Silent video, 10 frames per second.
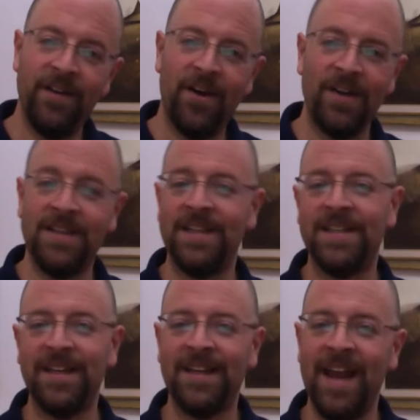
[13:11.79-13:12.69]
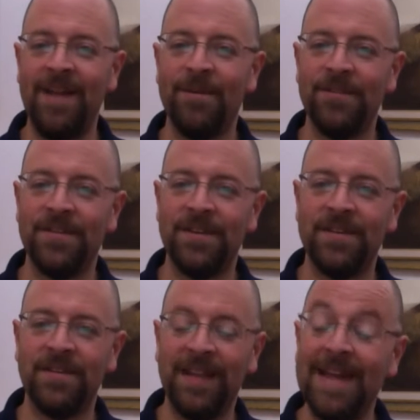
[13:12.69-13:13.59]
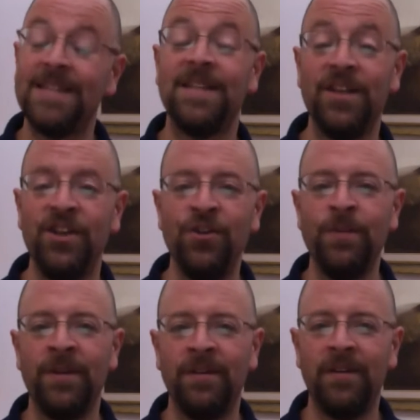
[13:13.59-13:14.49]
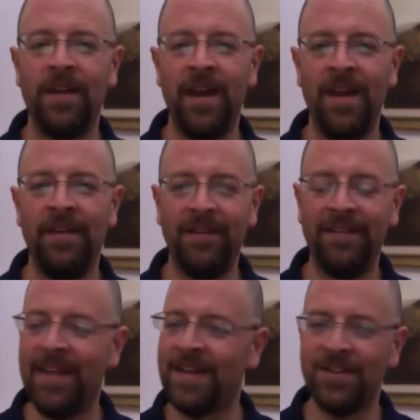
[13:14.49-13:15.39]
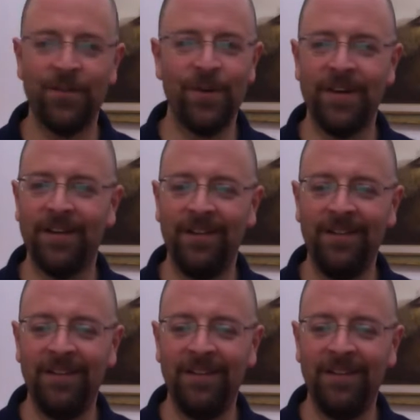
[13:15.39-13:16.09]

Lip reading: autistic neighbors as less than human, and that's critical.